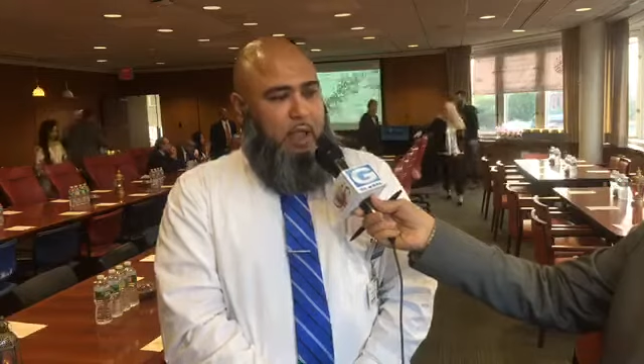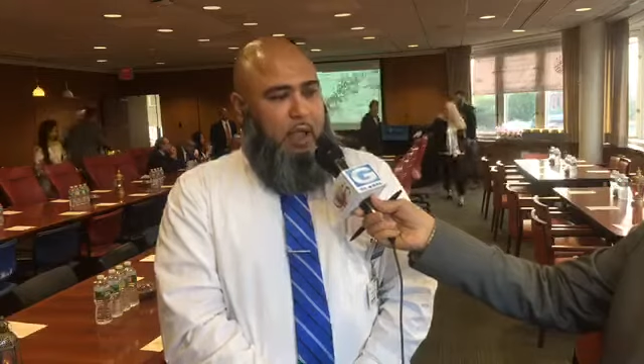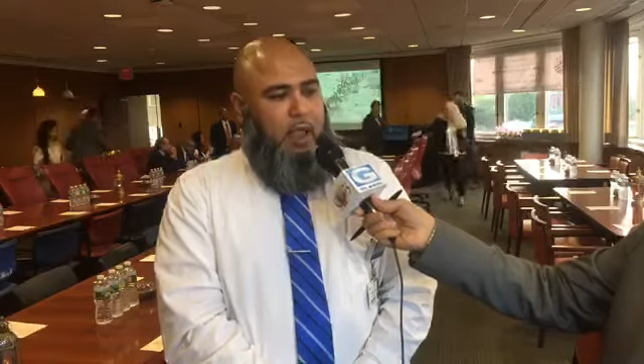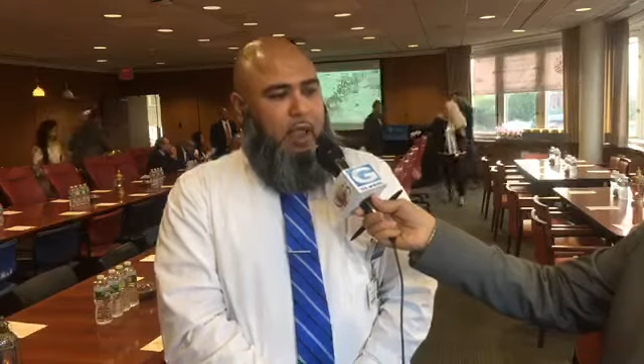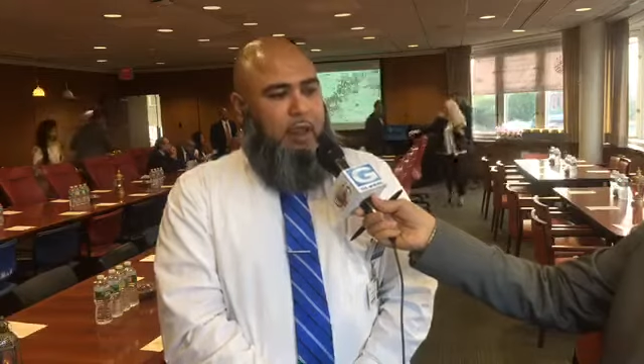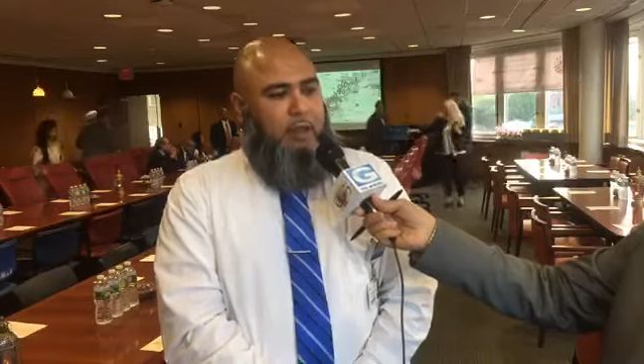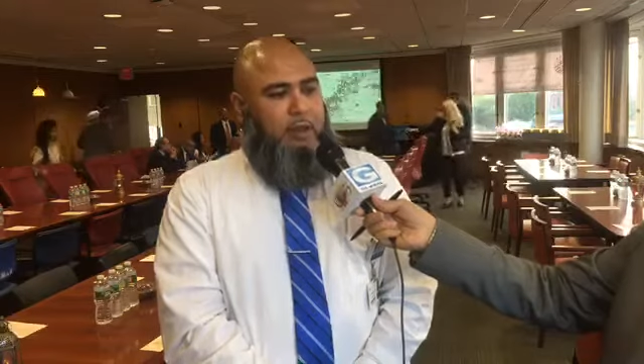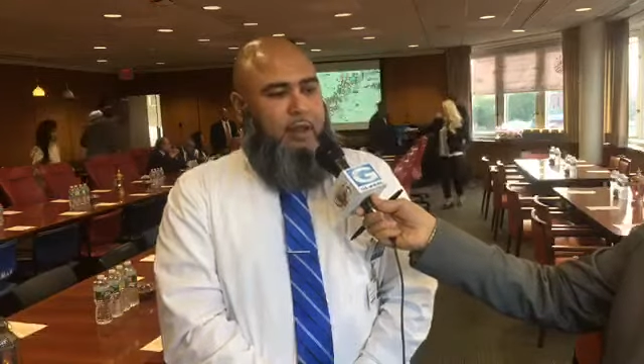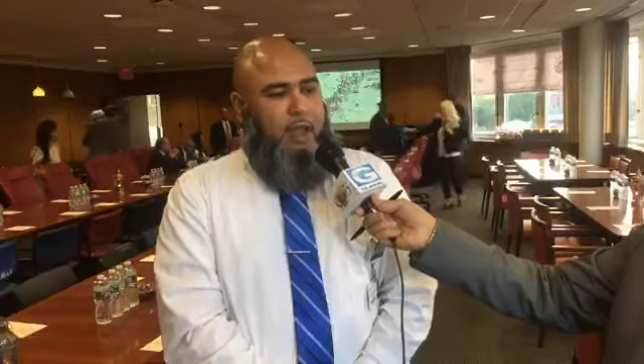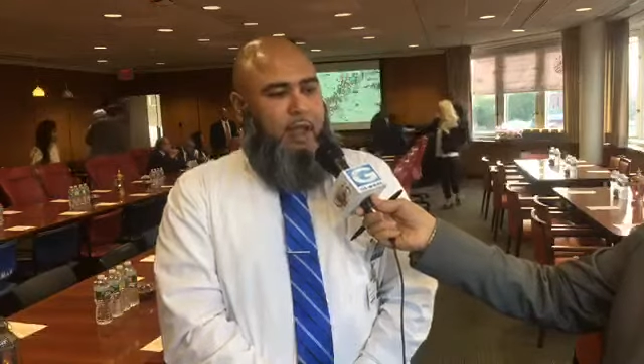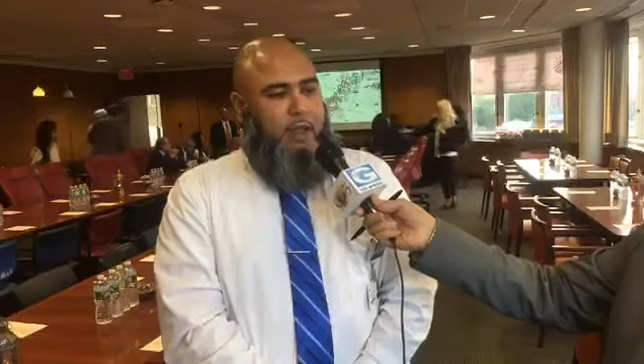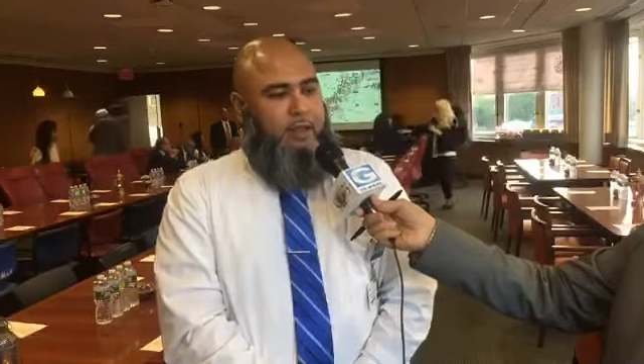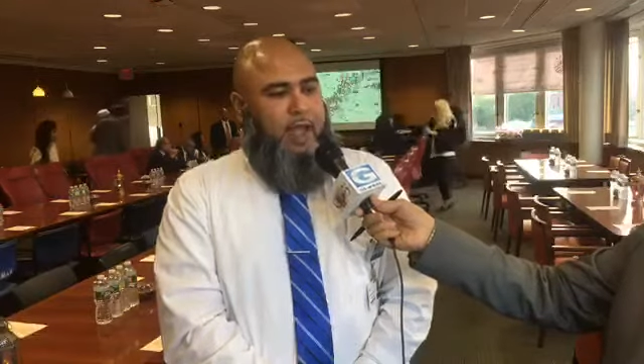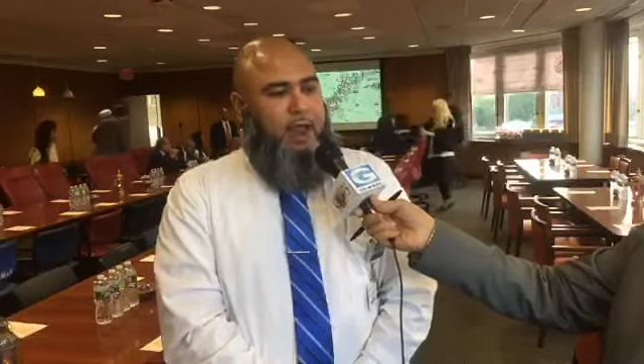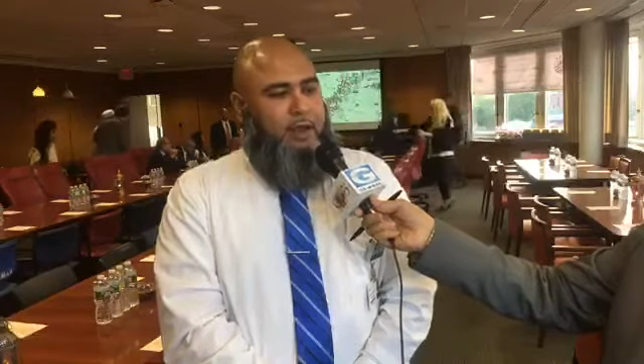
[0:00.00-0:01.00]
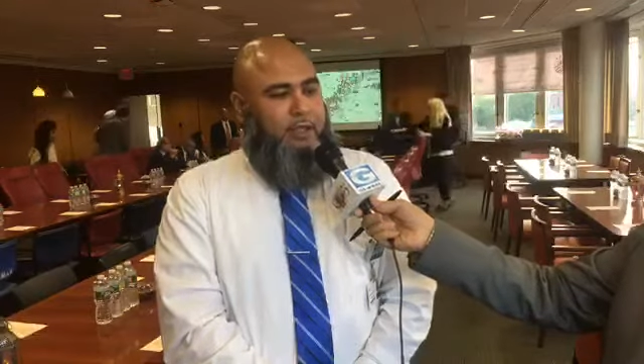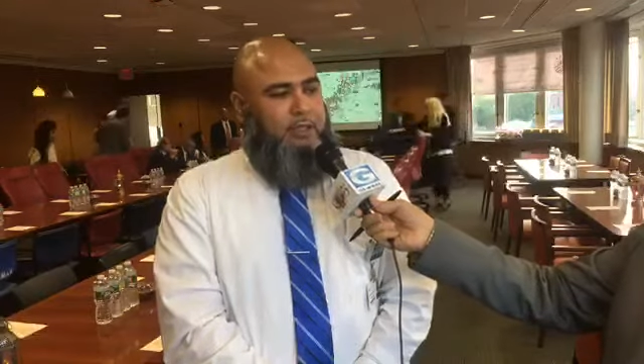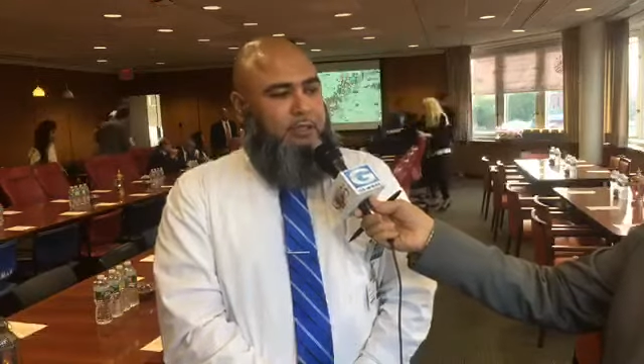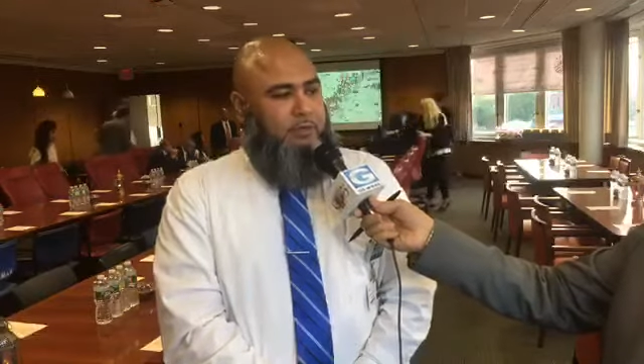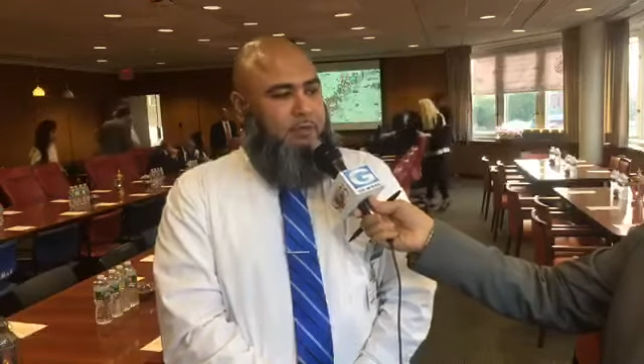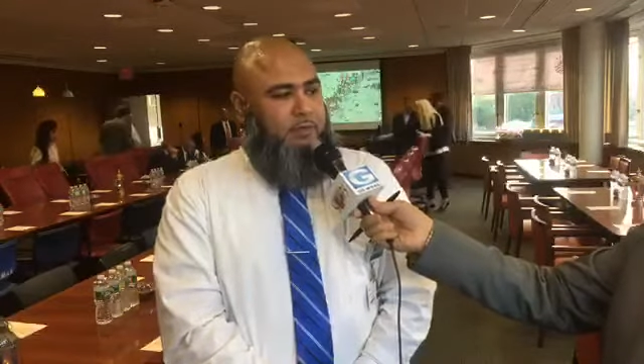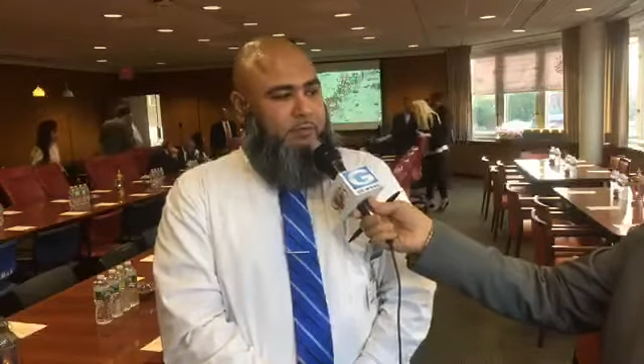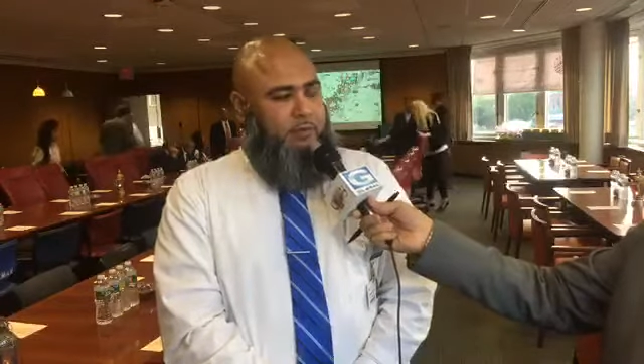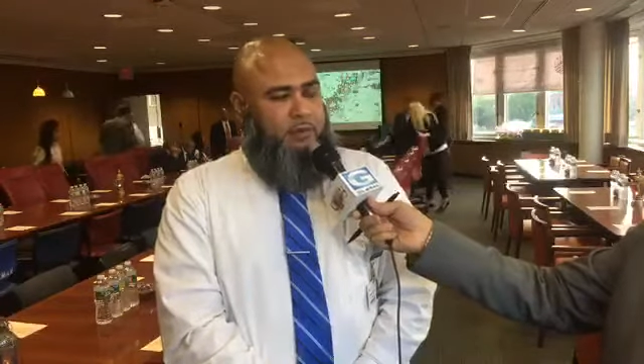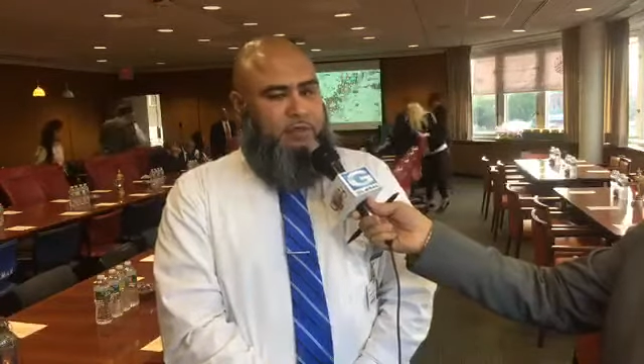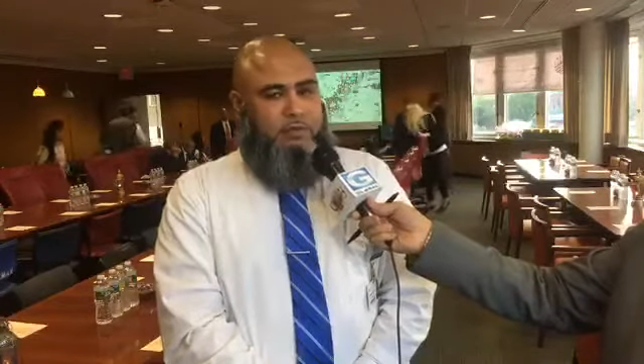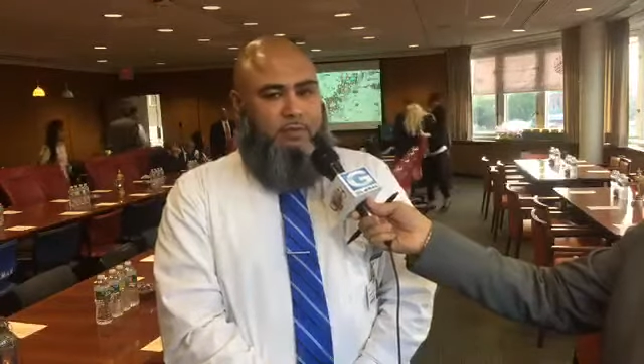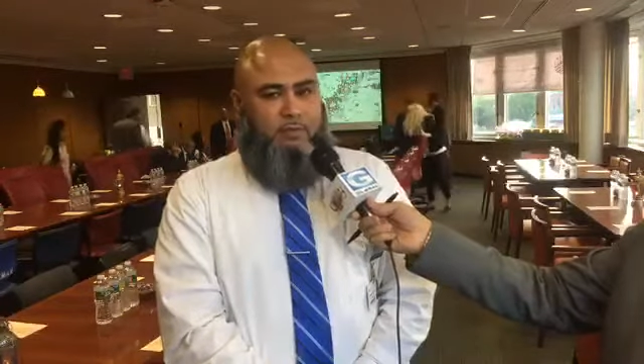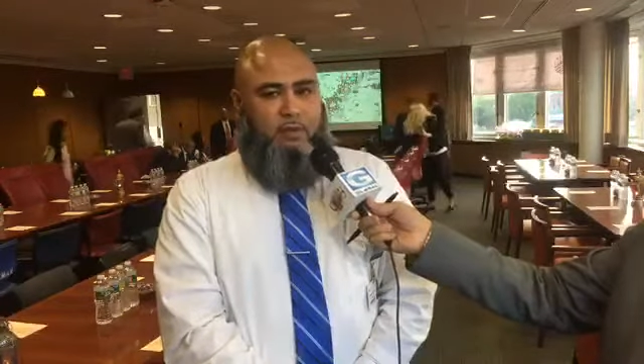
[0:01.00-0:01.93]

and that is the first and